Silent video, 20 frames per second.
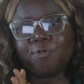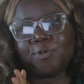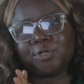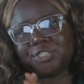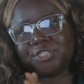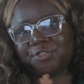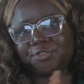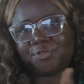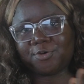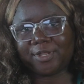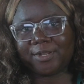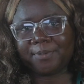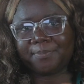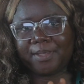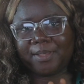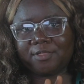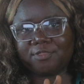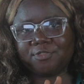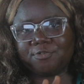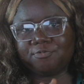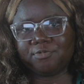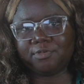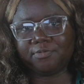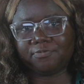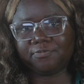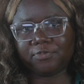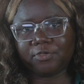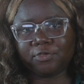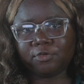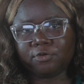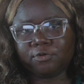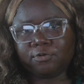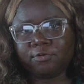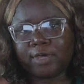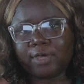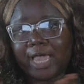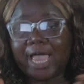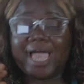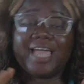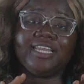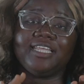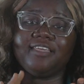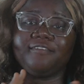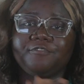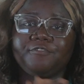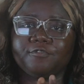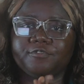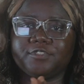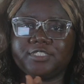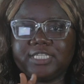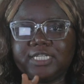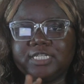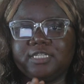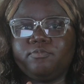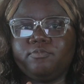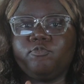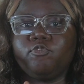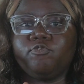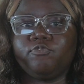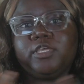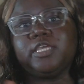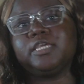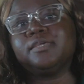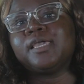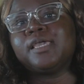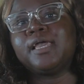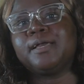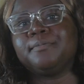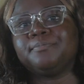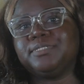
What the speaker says: what you thought about the review, and if you've seen the movie,